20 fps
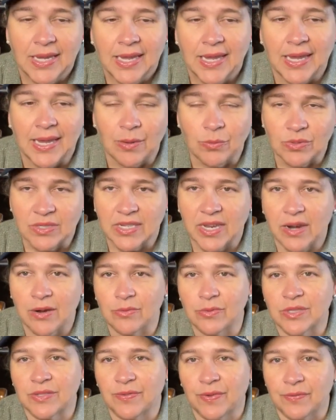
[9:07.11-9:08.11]
It was there. It
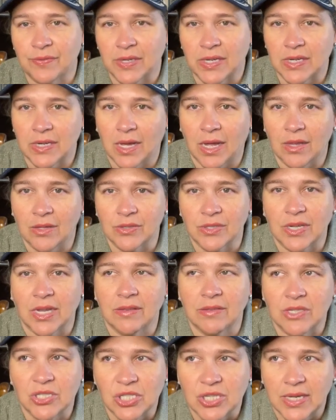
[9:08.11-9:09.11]
was $15 out
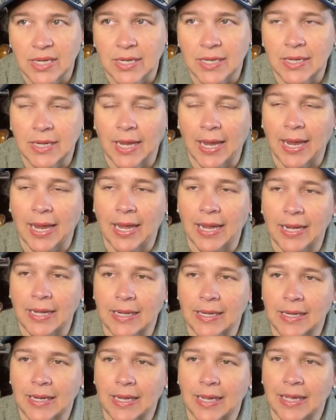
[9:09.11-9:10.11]
in the shed, and